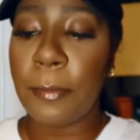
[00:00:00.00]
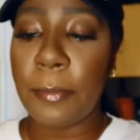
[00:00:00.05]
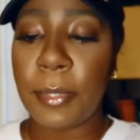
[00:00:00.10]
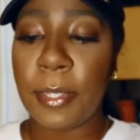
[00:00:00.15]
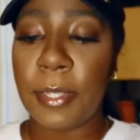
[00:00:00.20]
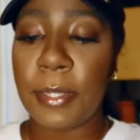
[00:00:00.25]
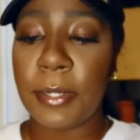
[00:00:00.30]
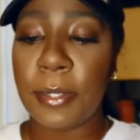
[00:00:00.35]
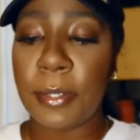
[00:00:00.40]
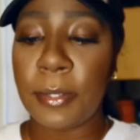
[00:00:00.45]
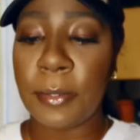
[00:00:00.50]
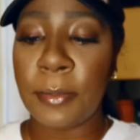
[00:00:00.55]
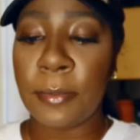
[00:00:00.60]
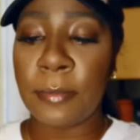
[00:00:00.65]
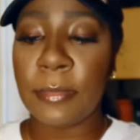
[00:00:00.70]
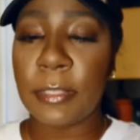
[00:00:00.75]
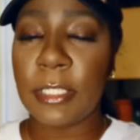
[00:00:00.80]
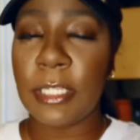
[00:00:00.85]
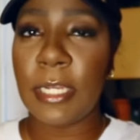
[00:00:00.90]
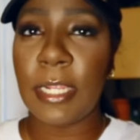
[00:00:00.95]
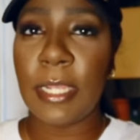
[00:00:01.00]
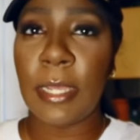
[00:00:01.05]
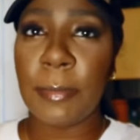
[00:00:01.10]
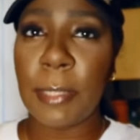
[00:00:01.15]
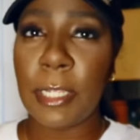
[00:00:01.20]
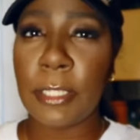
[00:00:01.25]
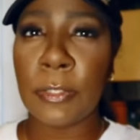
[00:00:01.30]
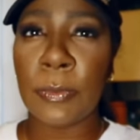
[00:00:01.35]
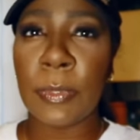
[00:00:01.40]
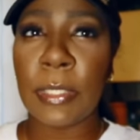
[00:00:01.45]
But um, today I'm
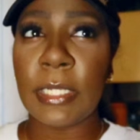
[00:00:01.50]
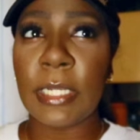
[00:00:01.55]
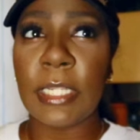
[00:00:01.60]
not doing